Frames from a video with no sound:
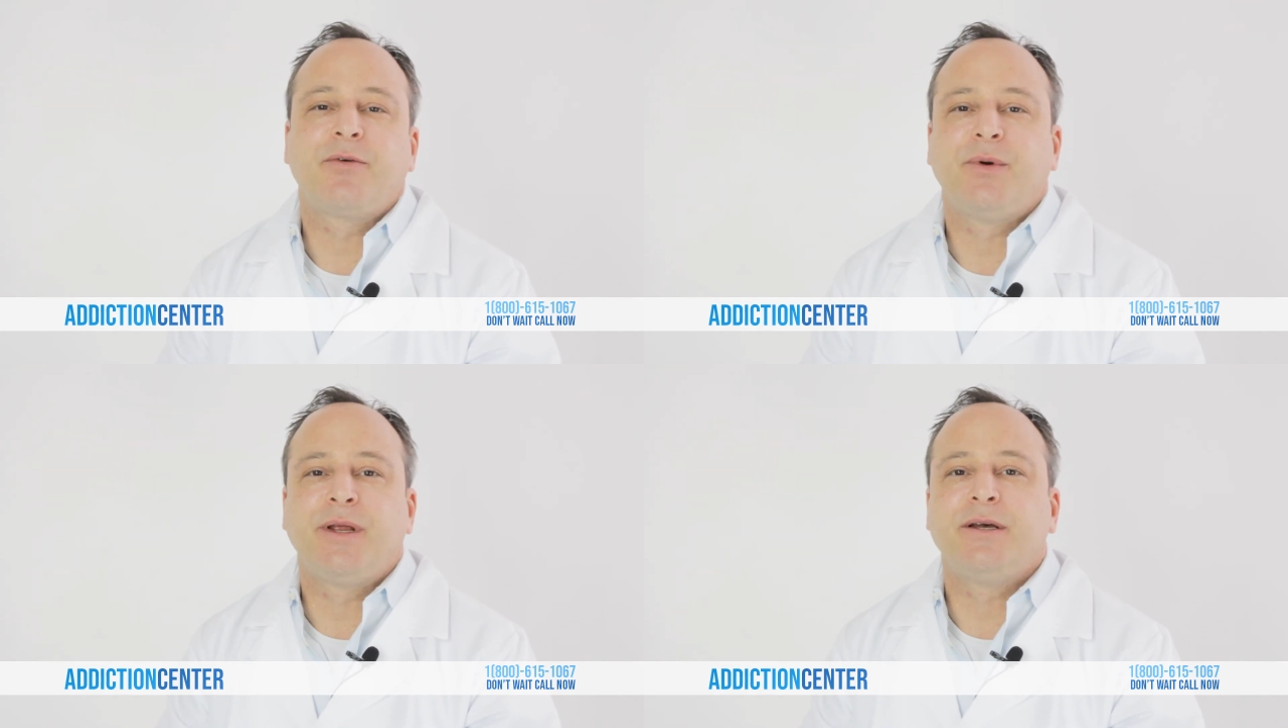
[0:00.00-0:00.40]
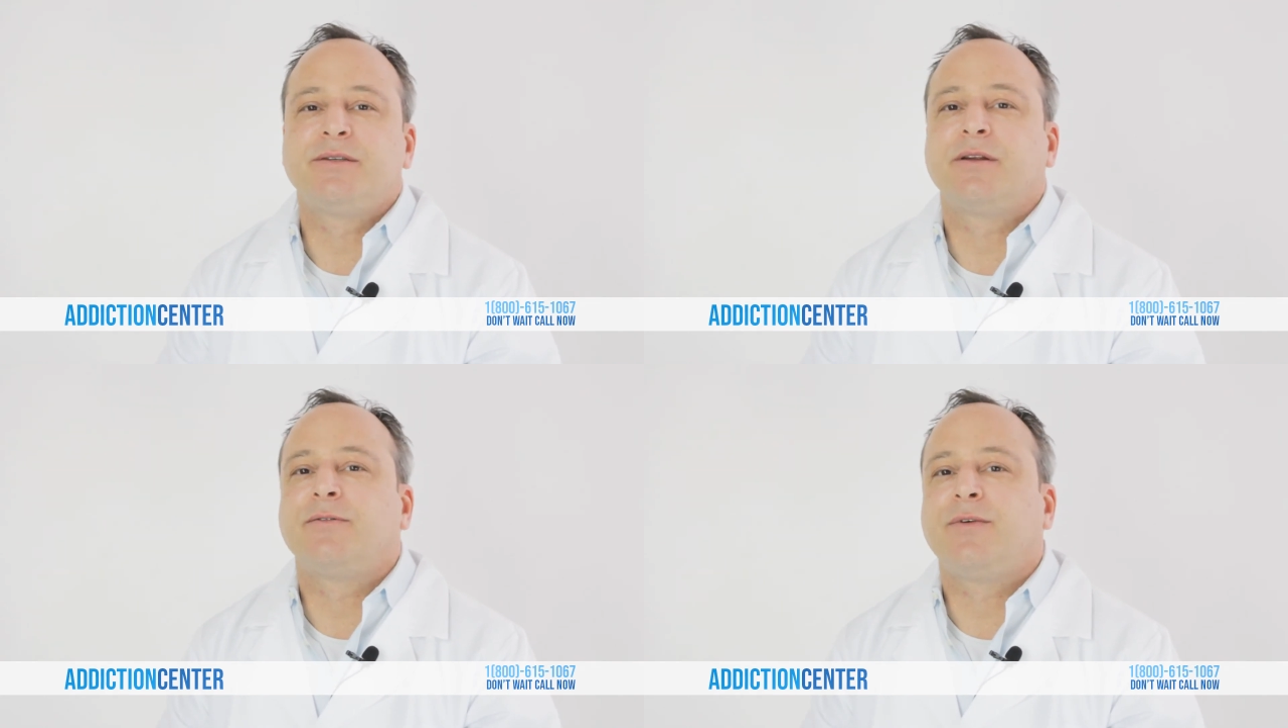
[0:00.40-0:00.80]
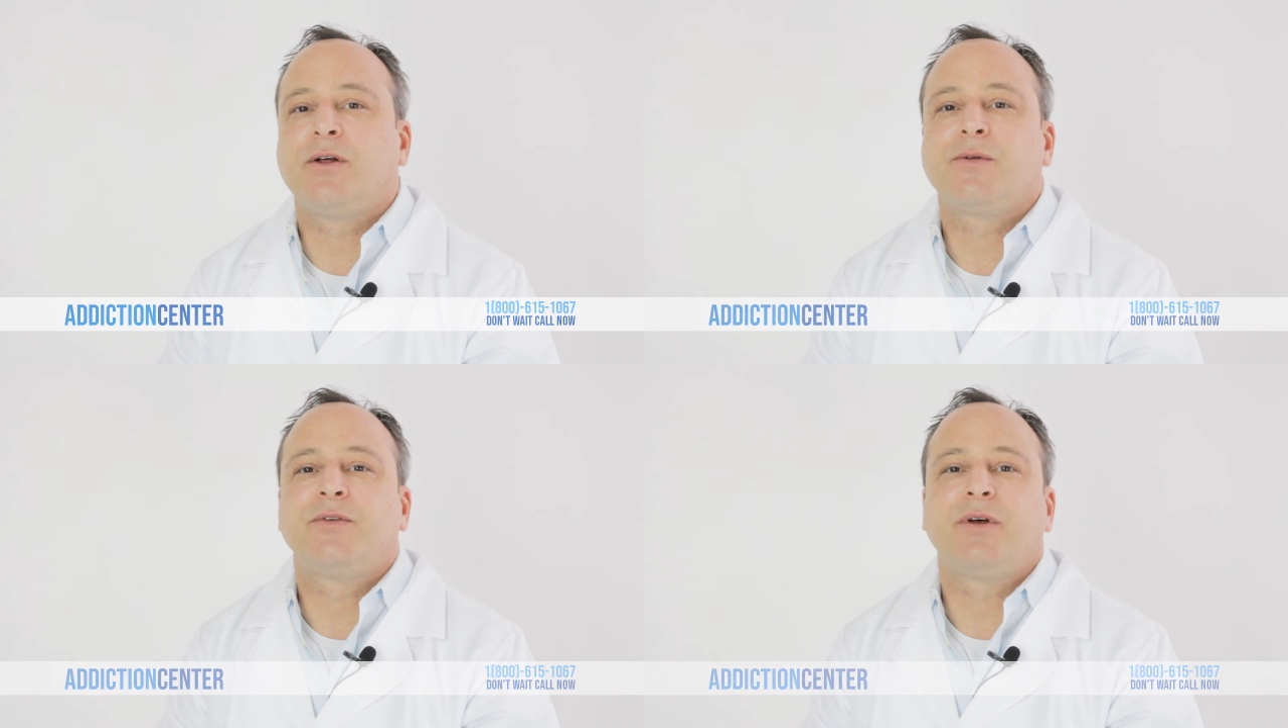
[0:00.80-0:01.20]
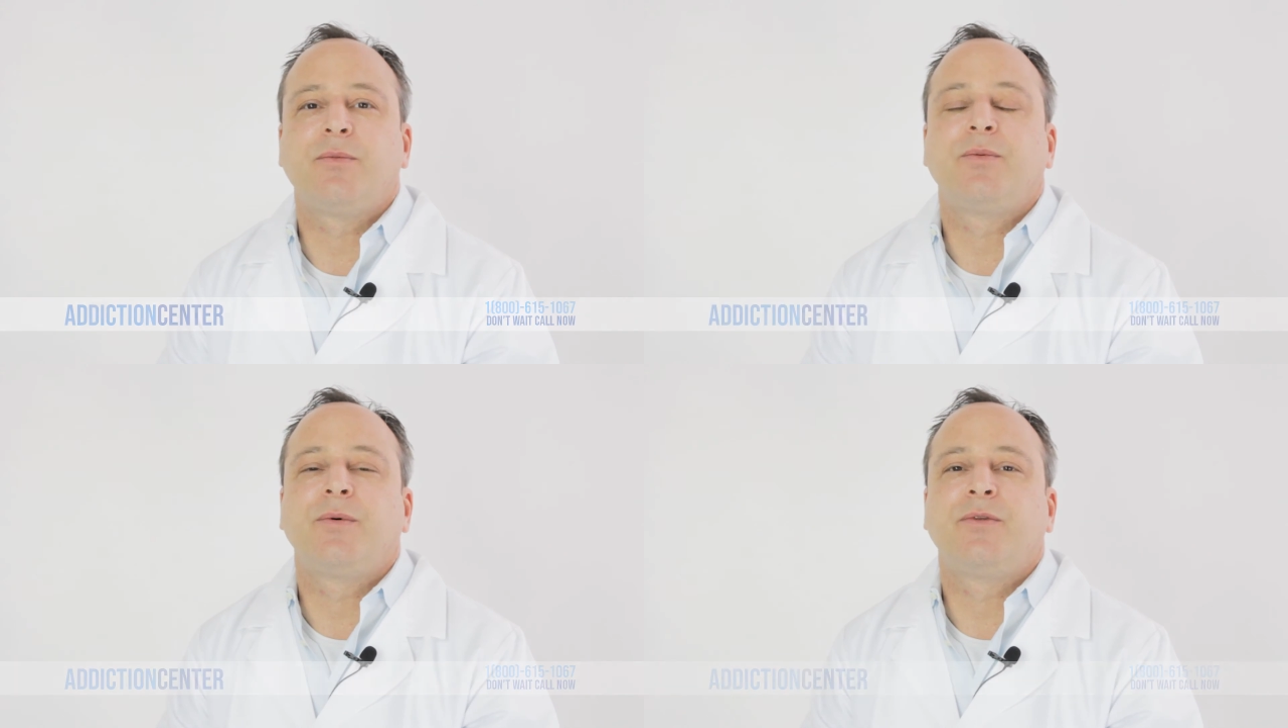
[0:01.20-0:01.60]
of three days and to follow this
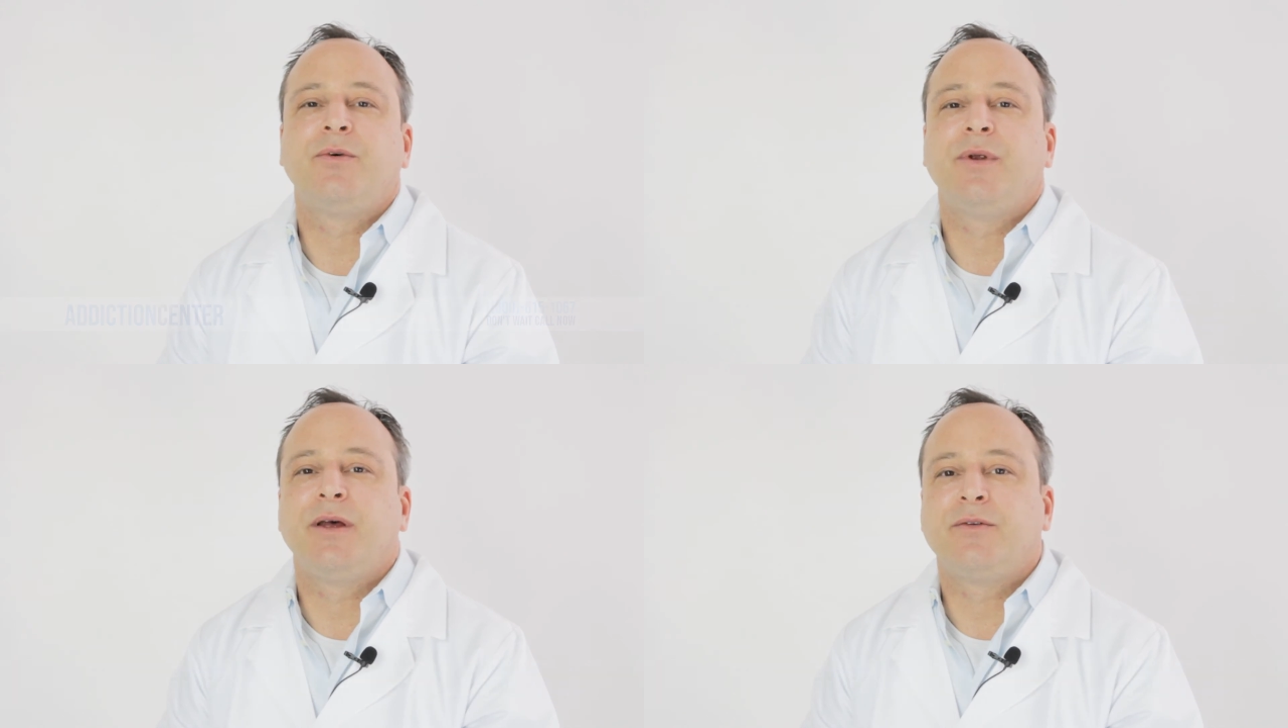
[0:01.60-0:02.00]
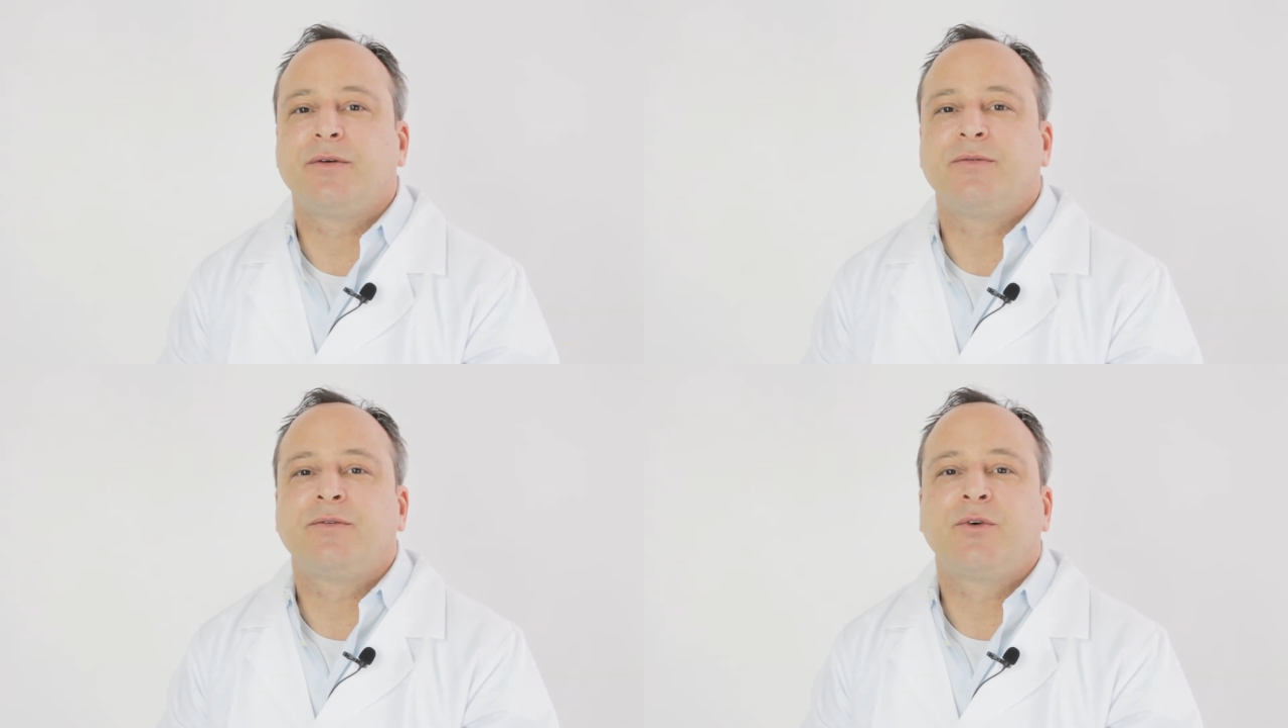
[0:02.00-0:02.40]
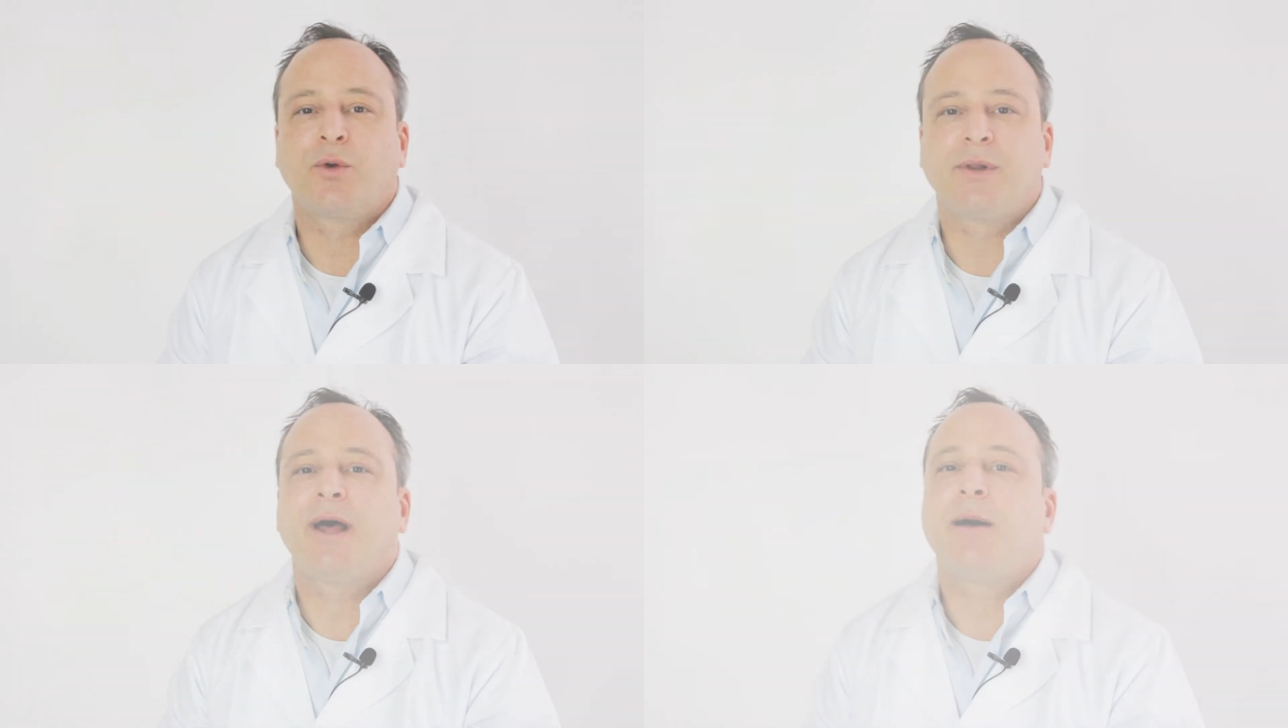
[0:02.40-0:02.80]
up with two days of total